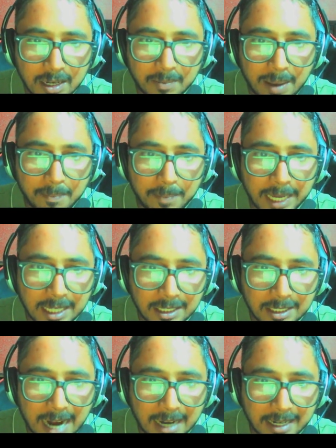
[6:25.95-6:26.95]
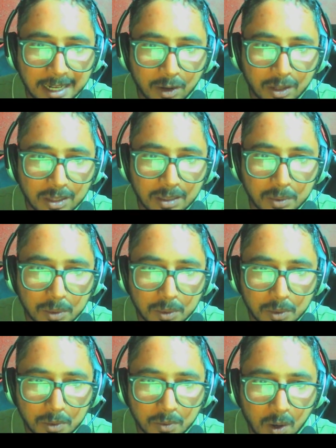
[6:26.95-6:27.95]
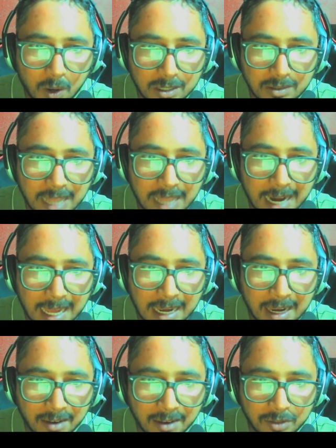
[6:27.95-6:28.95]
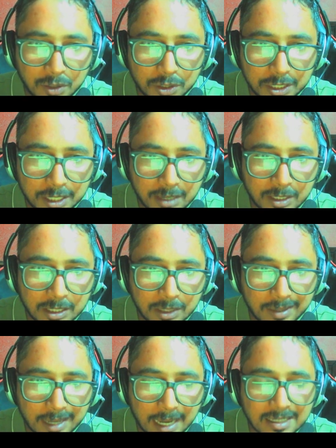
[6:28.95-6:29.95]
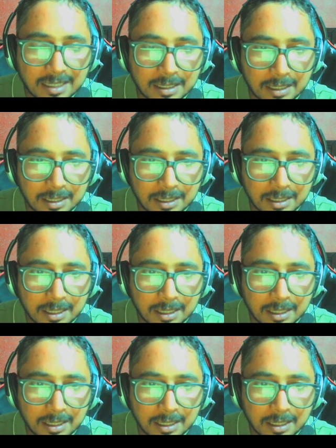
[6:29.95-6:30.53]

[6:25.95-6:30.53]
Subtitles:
my biggest tactic on the board was that I love to share with you guys is